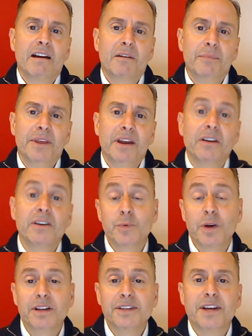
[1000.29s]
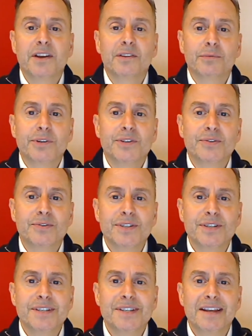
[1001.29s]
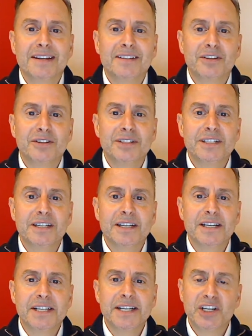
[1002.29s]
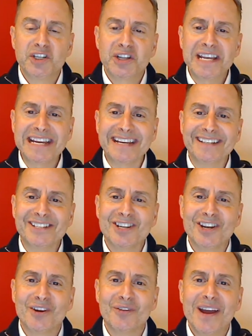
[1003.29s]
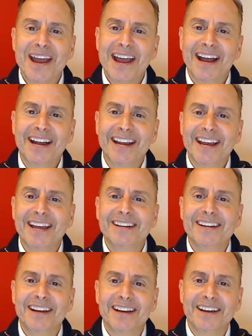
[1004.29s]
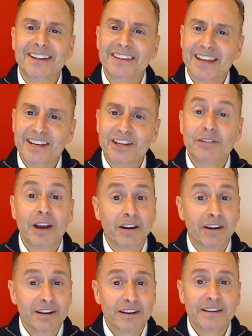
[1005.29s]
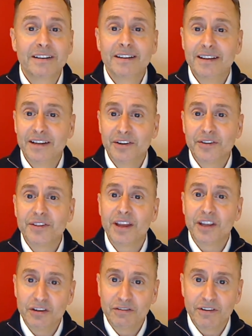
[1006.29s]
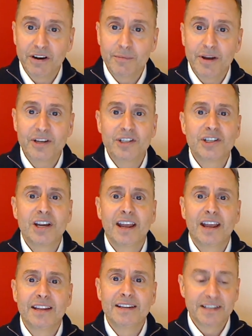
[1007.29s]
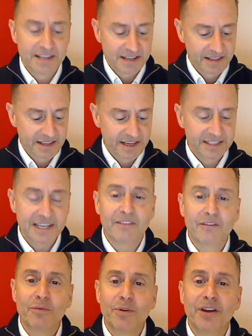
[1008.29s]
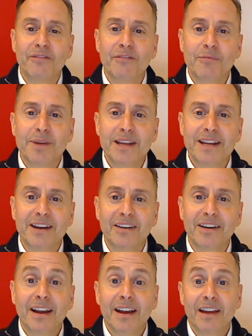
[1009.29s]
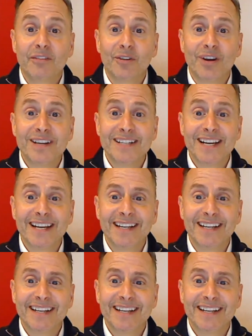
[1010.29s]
there, as well as other resources that could get you thinking. So again, thank you, Erika, Neal, thank you very much, and thanks everyone for being here. Have a great day.